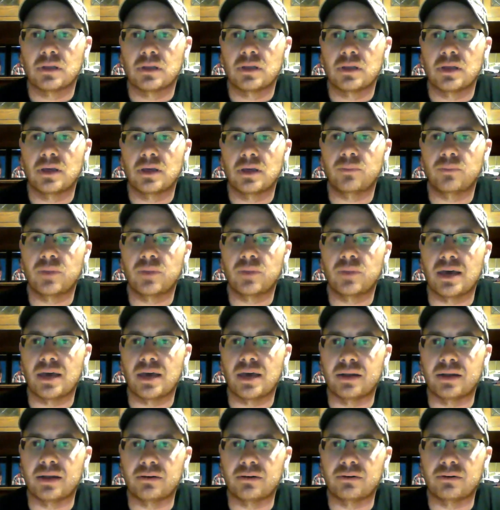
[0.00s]
Help me out.
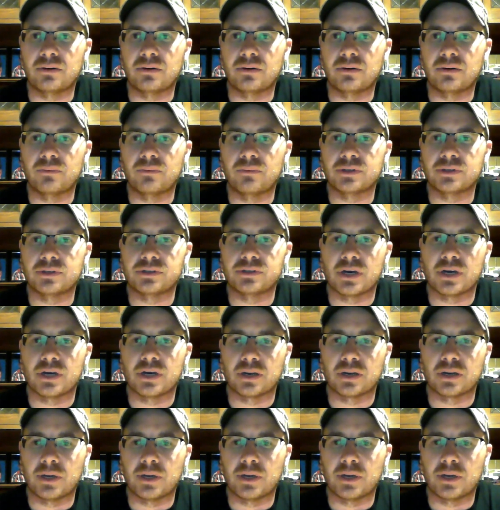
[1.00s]
I don't know what you're talking
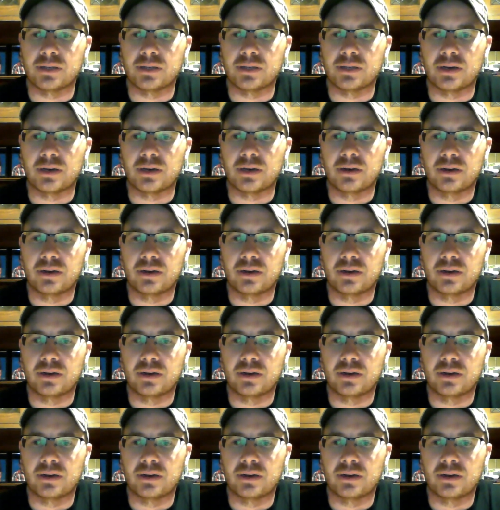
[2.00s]
about there.